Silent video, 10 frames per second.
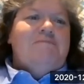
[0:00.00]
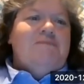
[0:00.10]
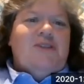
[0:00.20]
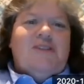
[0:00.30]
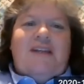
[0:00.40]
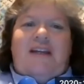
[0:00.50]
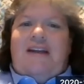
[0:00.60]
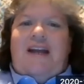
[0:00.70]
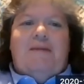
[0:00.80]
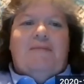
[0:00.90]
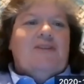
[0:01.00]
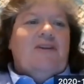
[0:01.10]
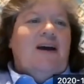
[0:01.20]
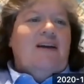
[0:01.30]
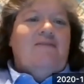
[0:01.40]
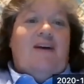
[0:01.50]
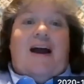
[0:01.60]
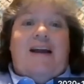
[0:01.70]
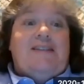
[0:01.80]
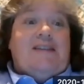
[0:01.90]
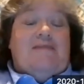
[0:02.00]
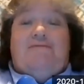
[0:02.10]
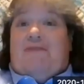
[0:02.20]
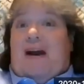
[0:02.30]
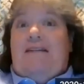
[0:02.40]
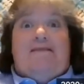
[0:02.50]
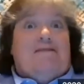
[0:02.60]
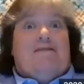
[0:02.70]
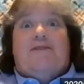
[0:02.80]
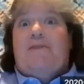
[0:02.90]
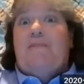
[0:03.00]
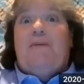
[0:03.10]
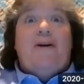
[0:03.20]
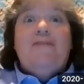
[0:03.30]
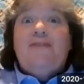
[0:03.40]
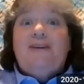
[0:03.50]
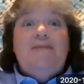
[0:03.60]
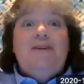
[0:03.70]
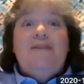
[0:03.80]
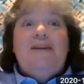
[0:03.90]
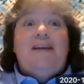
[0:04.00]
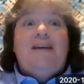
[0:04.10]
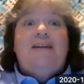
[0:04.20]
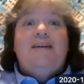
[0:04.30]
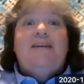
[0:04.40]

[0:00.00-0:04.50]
Cecina and Hamilton Heights invited her to be a part of the community.